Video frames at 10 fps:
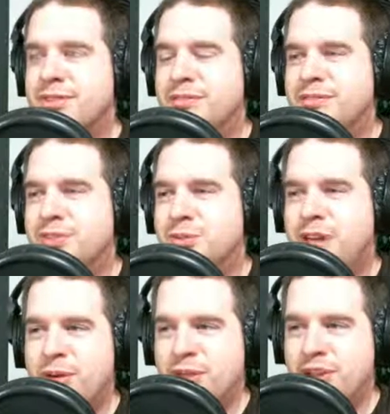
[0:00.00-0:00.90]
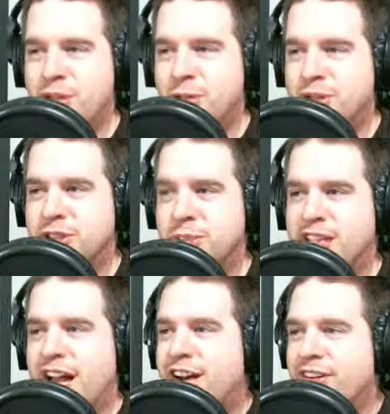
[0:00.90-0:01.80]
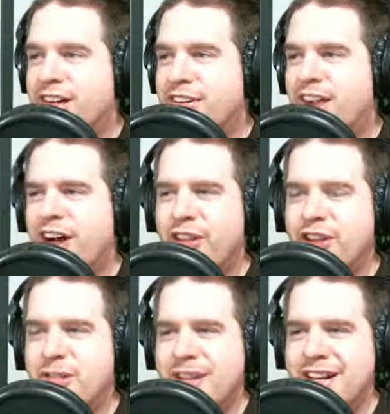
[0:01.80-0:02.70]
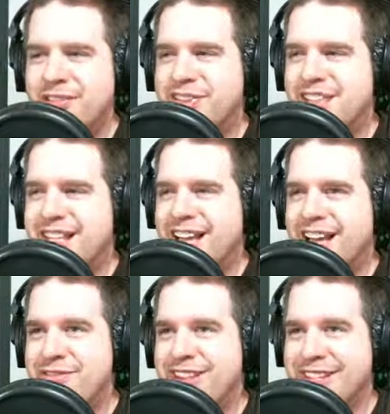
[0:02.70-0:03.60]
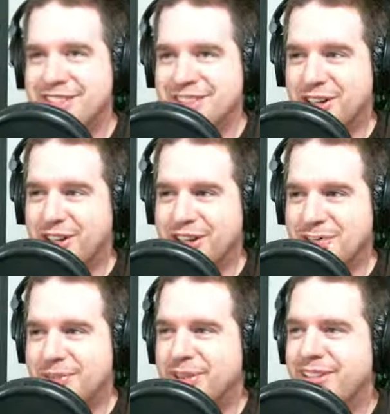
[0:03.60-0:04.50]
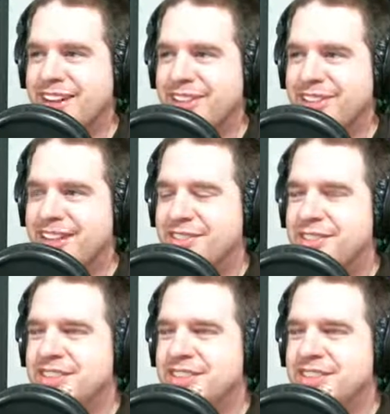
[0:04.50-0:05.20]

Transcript: Smite with a noob or something. I don't know. Although you've played enough League that I feel like you still crush people even at low levels.